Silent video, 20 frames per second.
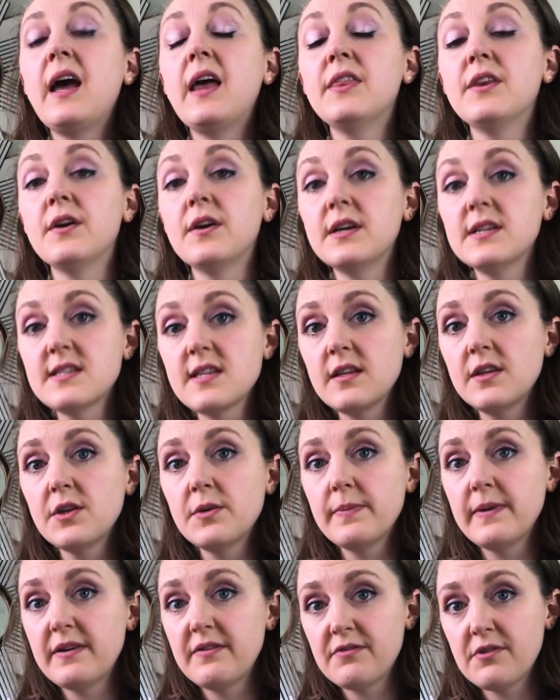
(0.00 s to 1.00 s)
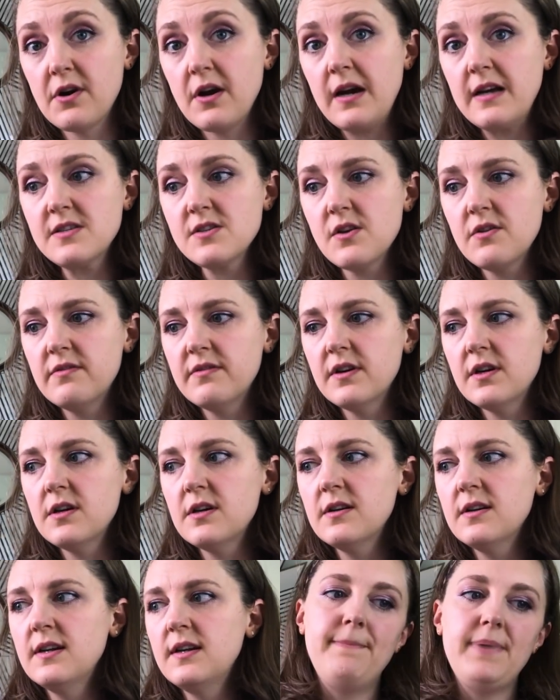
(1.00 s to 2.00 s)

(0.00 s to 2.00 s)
and there is a little bit of crossover,